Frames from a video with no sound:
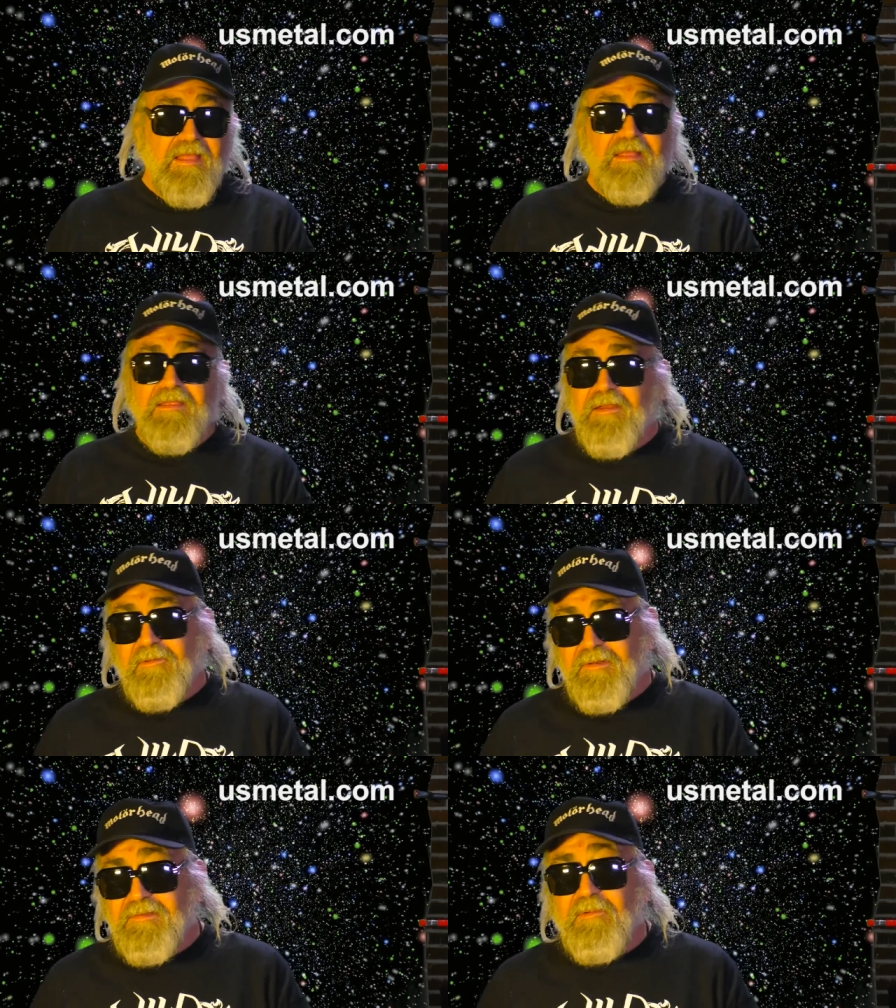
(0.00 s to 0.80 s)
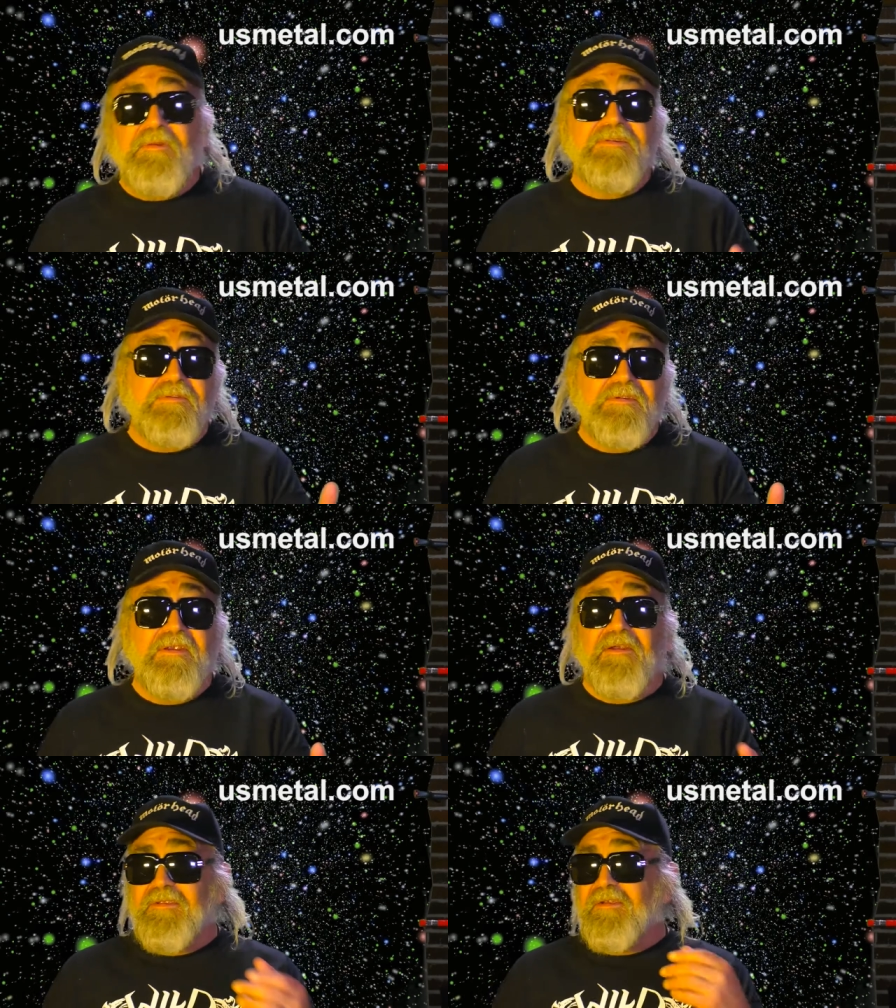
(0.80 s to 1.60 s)
You know, once you
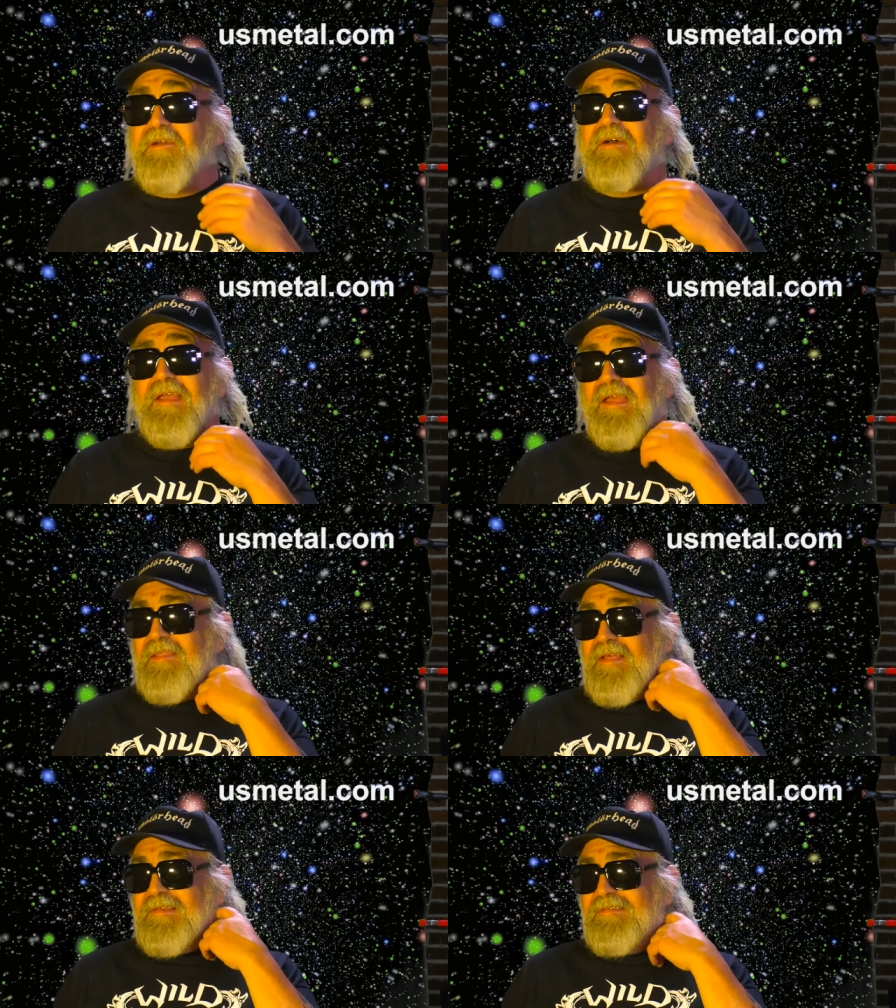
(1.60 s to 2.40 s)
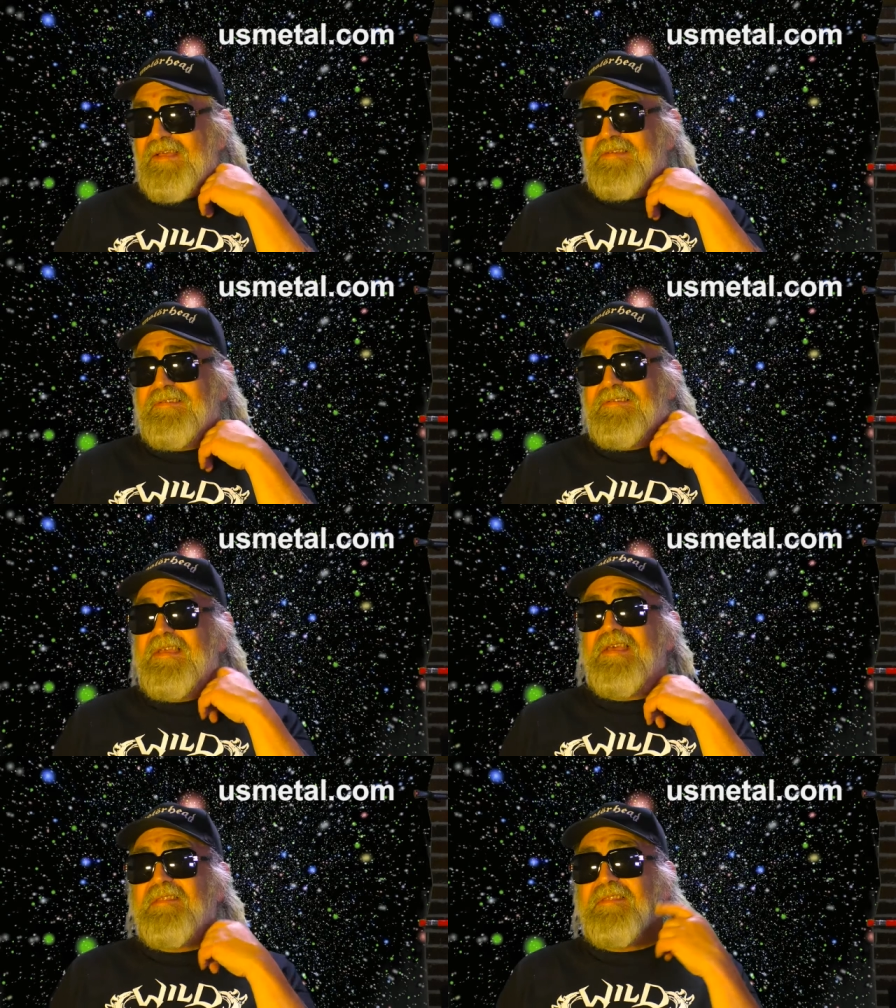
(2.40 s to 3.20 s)
hear it, you'll go, hey, that's that
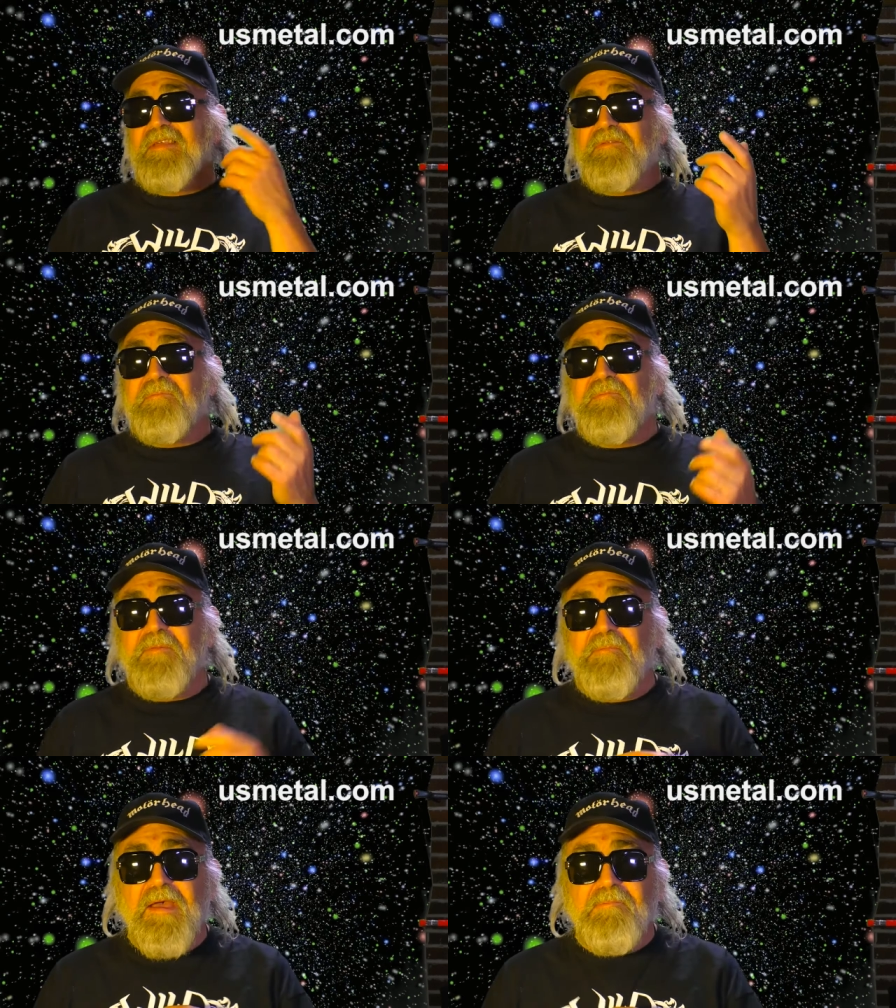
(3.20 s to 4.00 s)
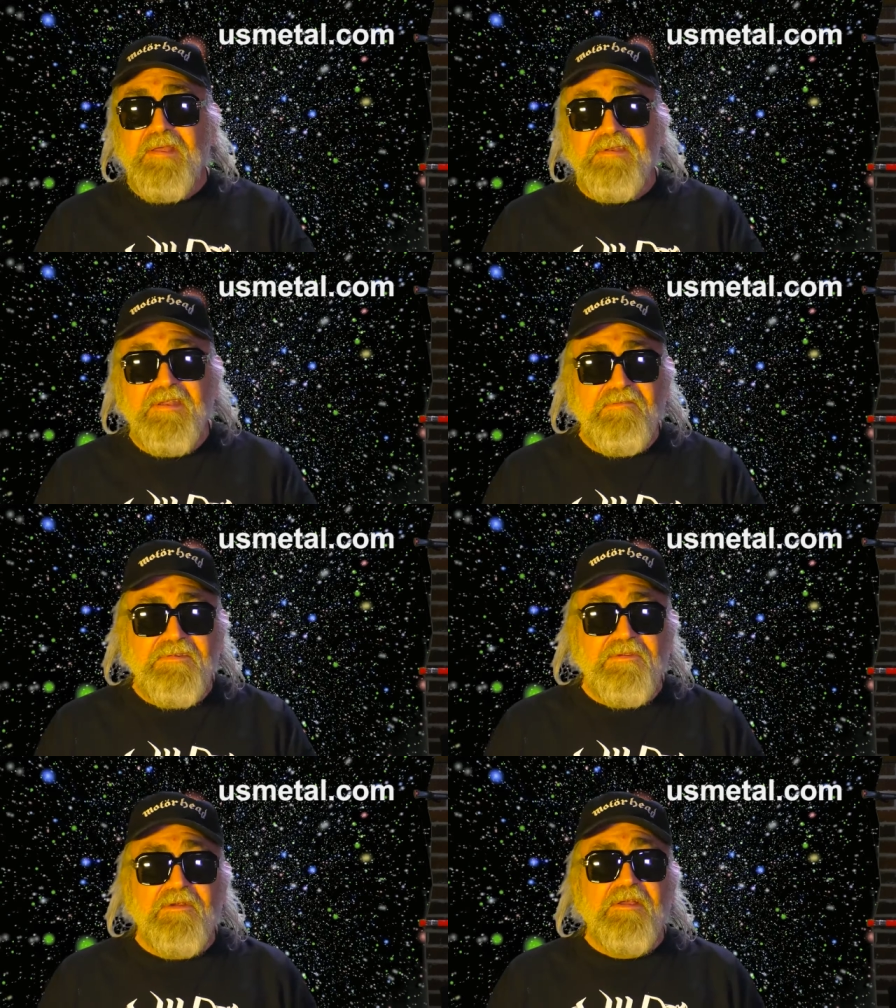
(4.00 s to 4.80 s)
thing from the Batman TV
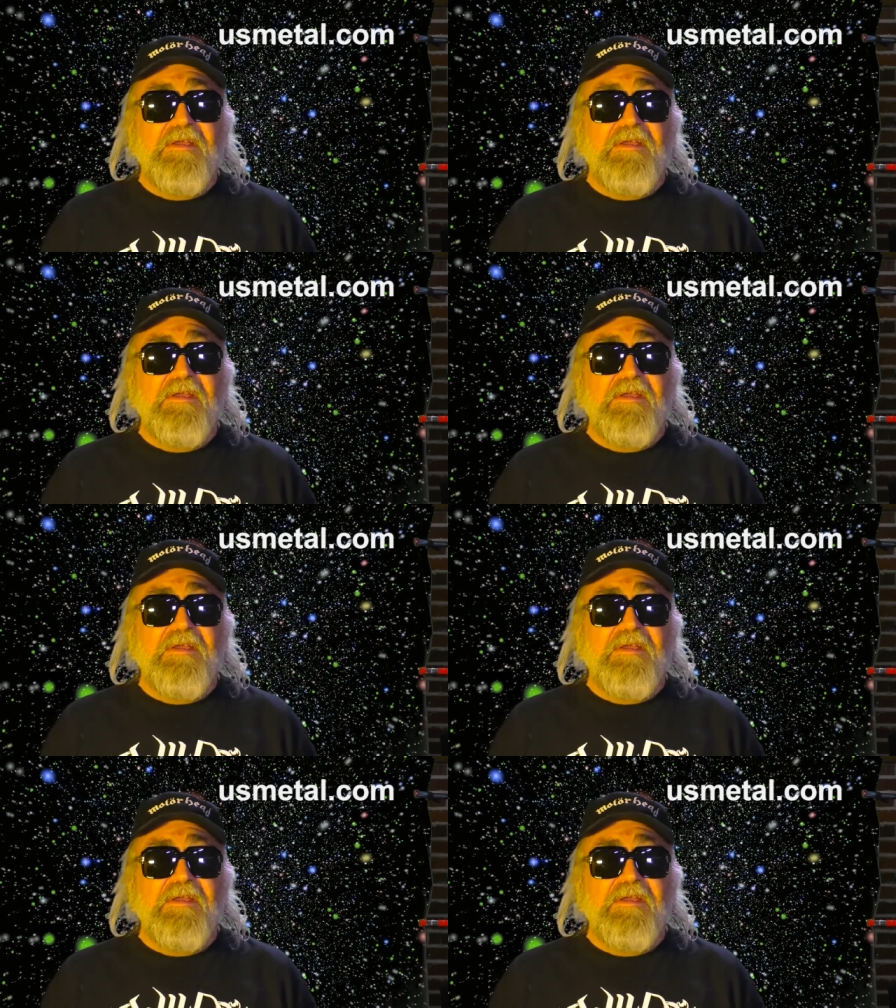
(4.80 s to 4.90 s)
show.